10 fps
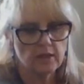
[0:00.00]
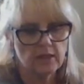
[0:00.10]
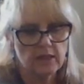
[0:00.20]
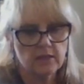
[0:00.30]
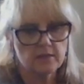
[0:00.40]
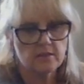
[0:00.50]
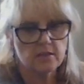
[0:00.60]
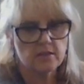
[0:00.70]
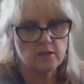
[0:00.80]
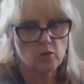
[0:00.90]

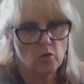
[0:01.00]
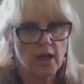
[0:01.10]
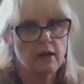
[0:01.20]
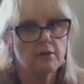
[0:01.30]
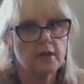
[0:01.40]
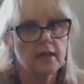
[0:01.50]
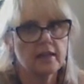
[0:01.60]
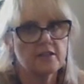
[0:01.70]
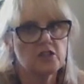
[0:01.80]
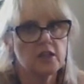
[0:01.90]
is your current
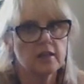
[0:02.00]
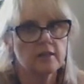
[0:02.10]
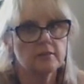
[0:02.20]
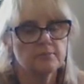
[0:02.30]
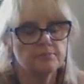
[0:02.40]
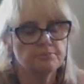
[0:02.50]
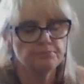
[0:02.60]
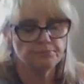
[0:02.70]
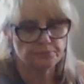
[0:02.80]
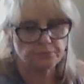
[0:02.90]
energy.
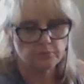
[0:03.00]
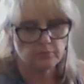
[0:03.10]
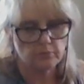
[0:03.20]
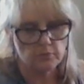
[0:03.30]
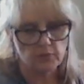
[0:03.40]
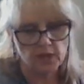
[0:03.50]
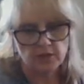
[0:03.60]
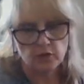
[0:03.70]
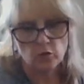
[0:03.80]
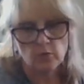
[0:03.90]

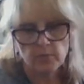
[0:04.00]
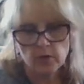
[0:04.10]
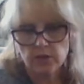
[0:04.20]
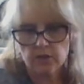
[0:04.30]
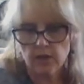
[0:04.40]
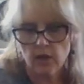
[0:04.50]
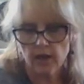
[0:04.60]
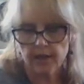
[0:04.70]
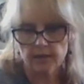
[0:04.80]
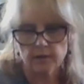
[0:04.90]
It's almost
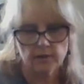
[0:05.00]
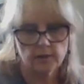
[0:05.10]
like